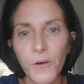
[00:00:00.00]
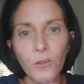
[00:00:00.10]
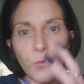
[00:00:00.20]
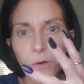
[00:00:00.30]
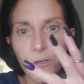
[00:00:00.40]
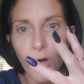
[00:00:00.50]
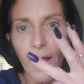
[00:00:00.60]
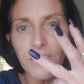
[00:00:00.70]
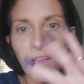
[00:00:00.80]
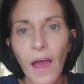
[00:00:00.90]
Did three
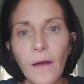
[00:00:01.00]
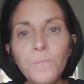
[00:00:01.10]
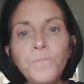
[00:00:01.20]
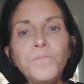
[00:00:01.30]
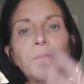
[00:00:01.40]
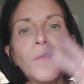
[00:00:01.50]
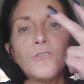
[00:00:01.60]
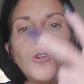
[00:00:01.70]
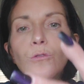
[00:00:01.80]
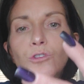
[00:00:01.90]
tries of that,
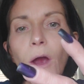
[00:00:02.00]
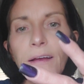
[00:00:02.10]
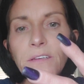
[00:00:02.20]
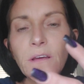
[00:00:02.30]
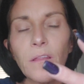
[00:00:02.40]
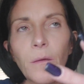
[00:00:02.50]
two tries of the,